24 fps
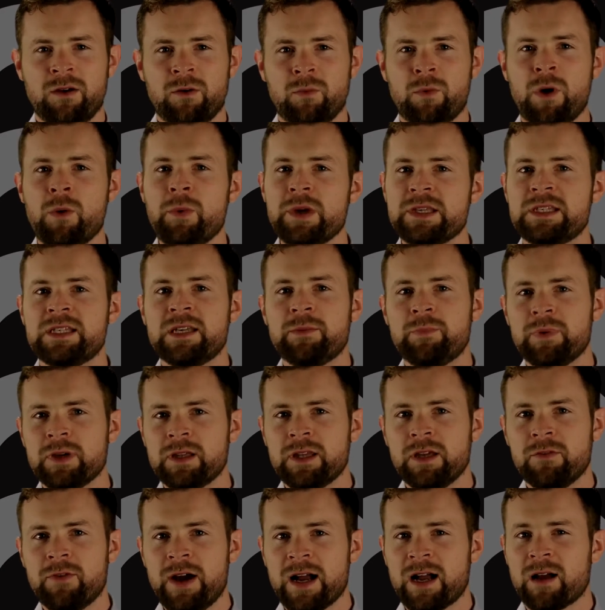What we
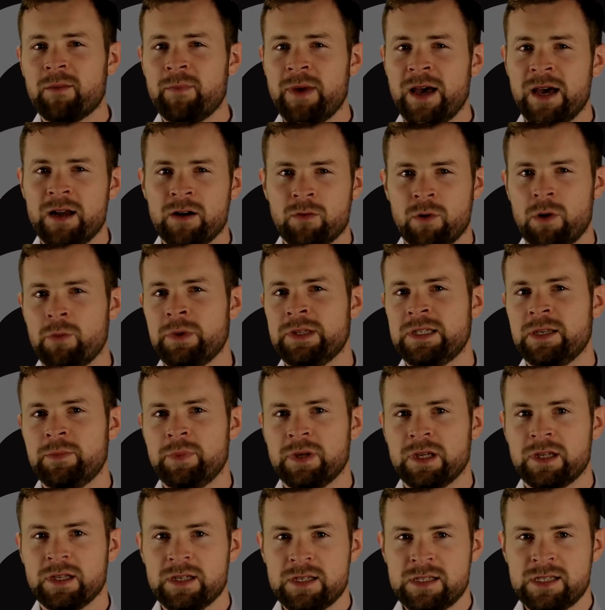typically recommend, or what we
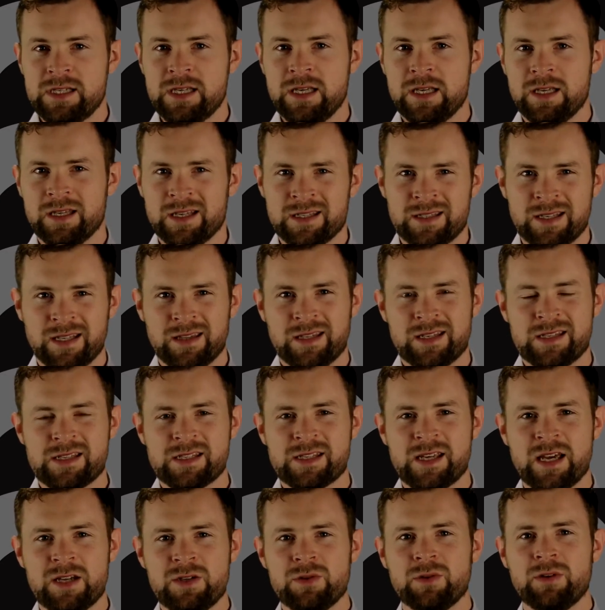typically see, is that the
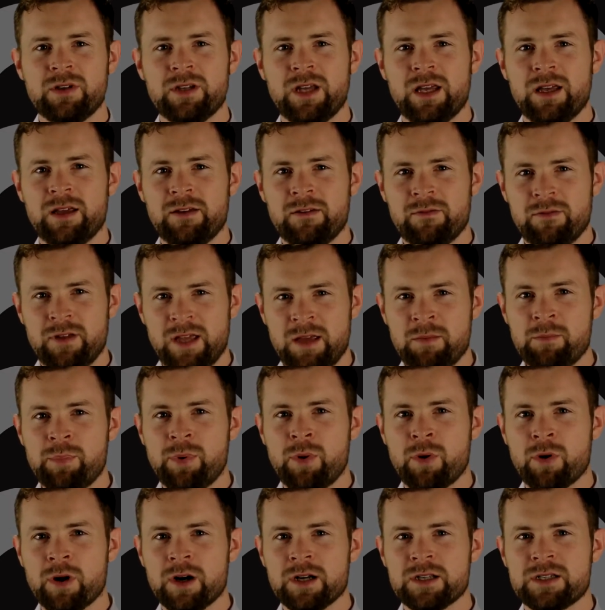scheduled
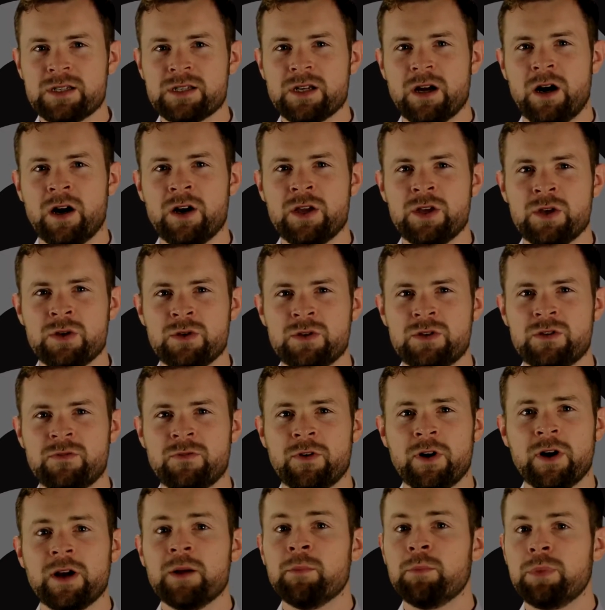imports are used
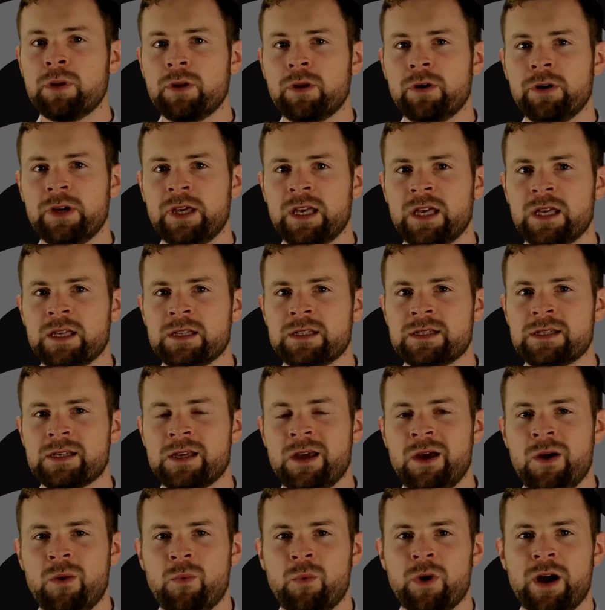for employees,
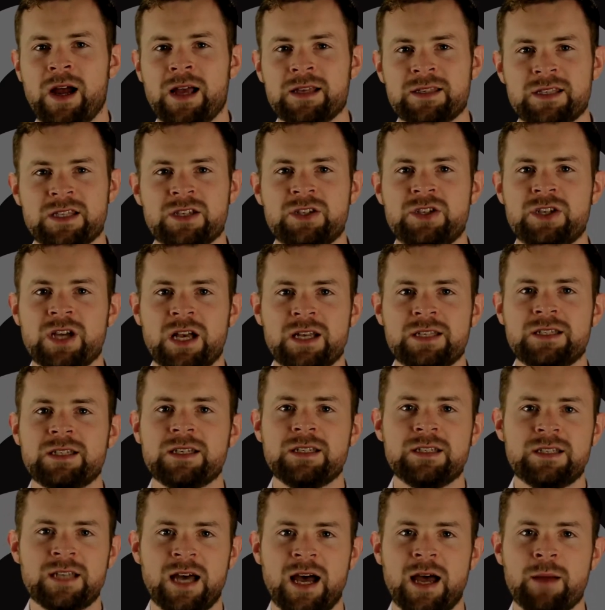whereas the
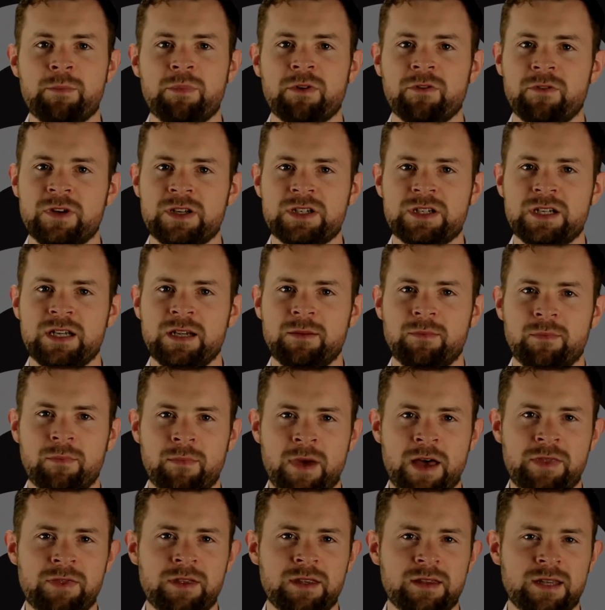just-in-time provisioning
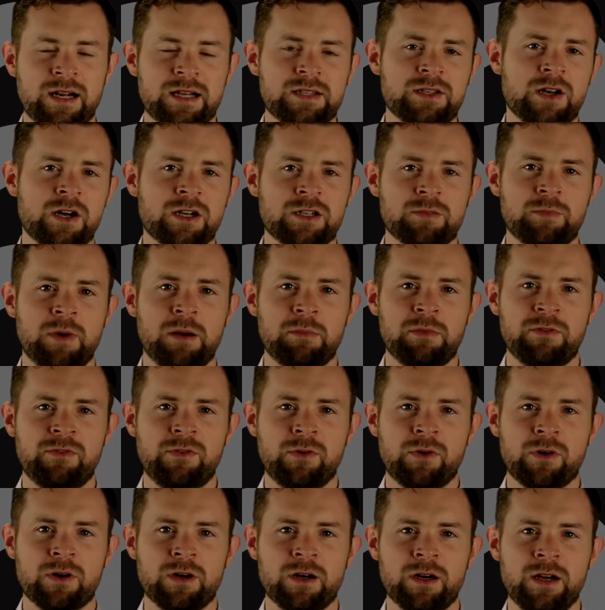method that I talked about
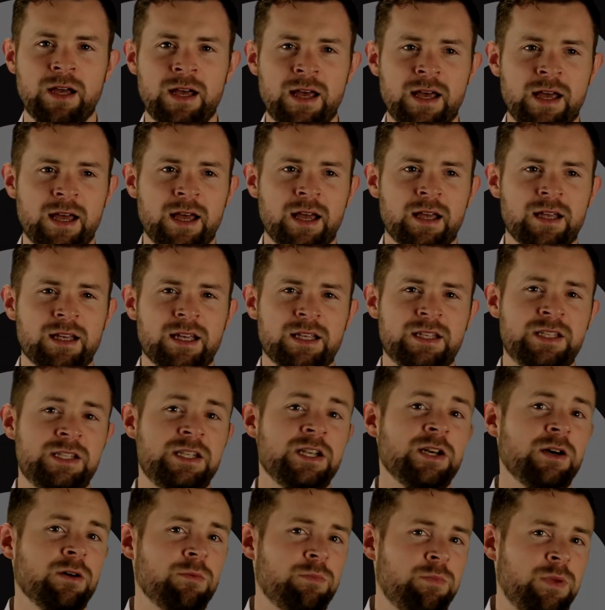before
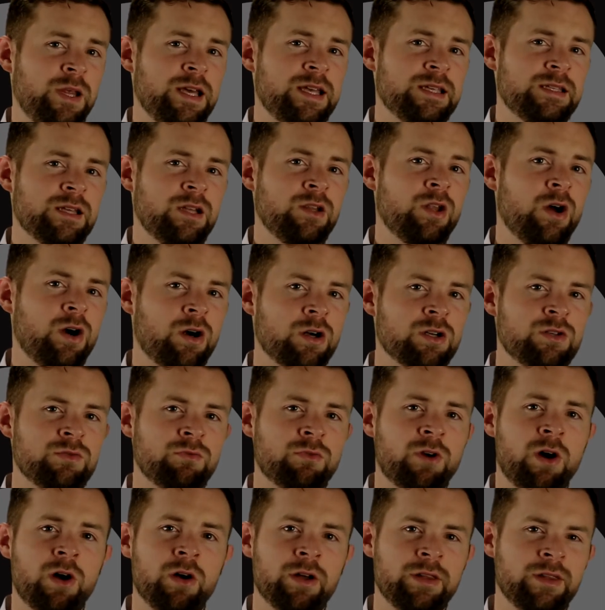still plays a large
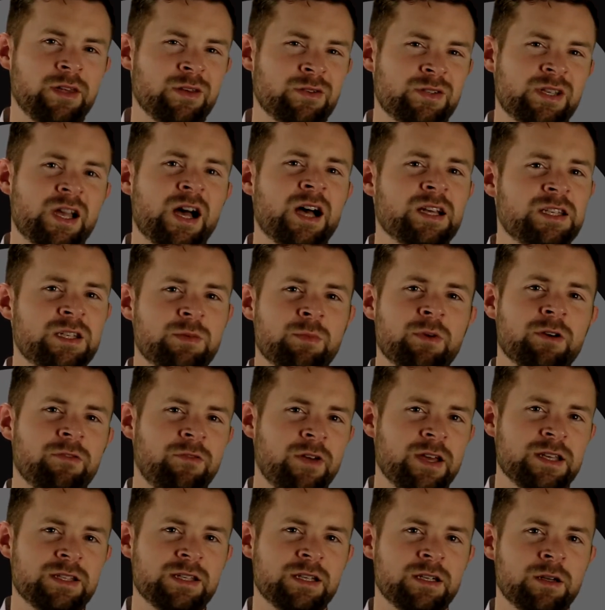role in those
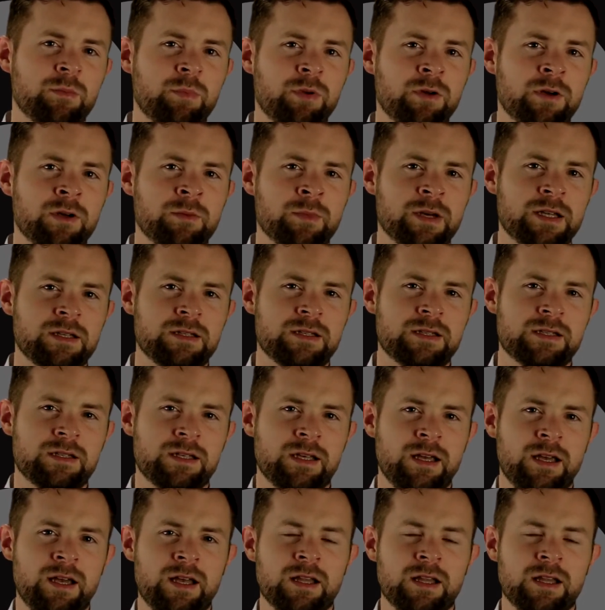customer-facing deployments.